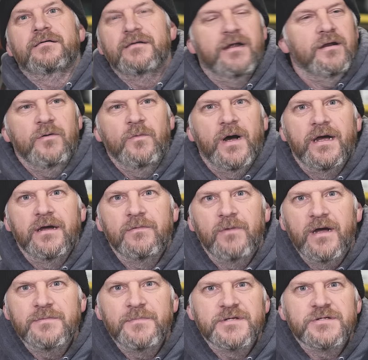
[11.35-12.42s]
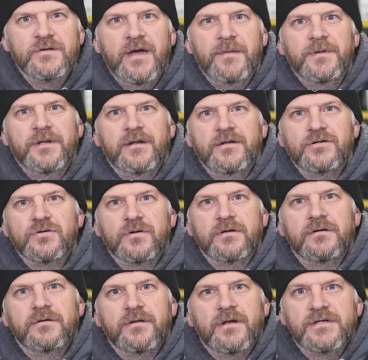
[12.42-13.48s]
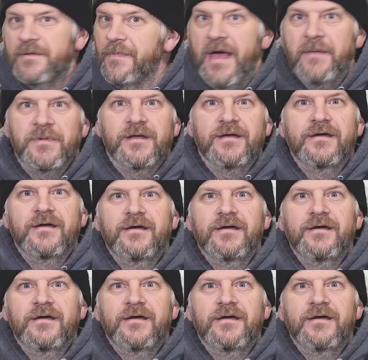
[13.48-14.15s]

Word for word: I don't know why. Why am I so happy today, Jordan? Because I'm happy.